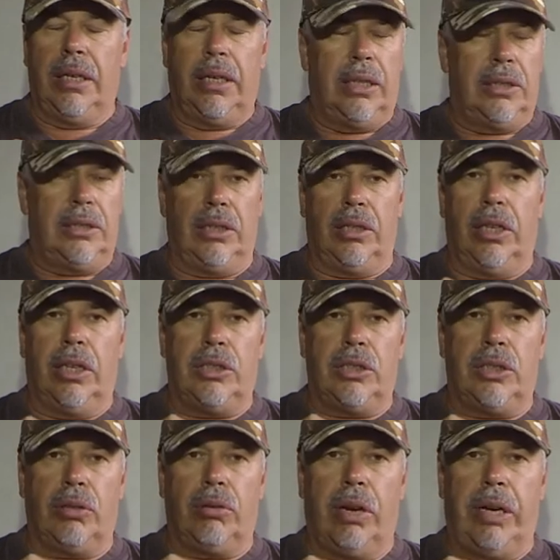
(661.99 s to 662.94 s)
it's a
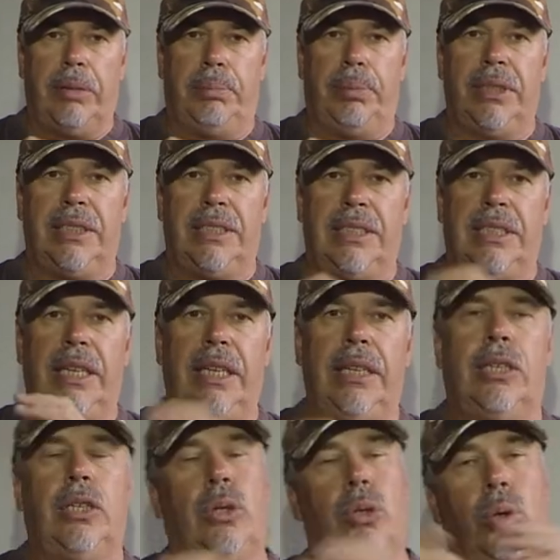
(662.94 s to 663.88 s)
it's a great piece of
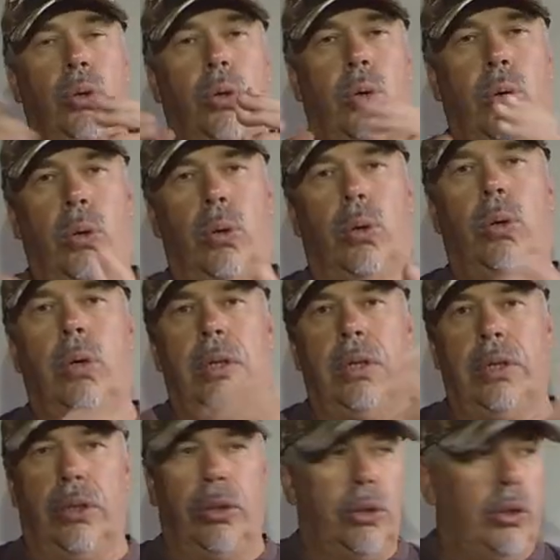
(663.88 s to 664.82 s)
kit, or
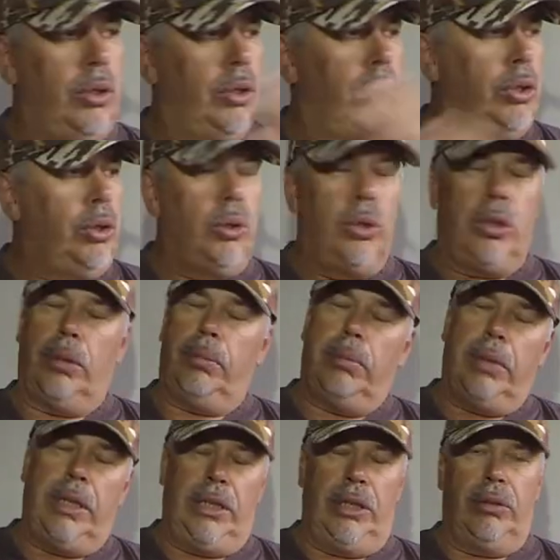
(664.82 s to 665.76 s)
you can
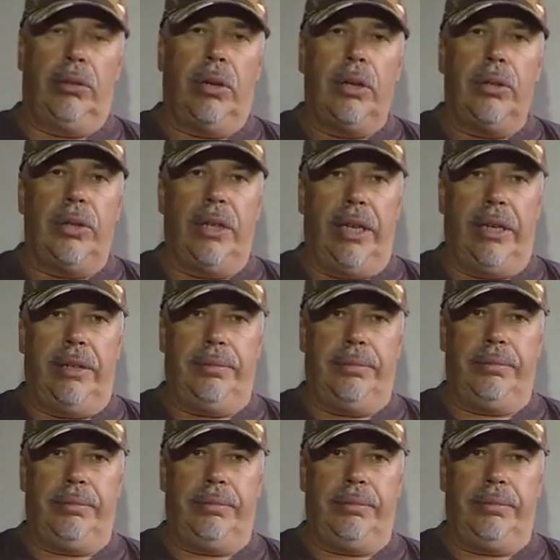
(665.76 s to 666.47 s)
make your own net.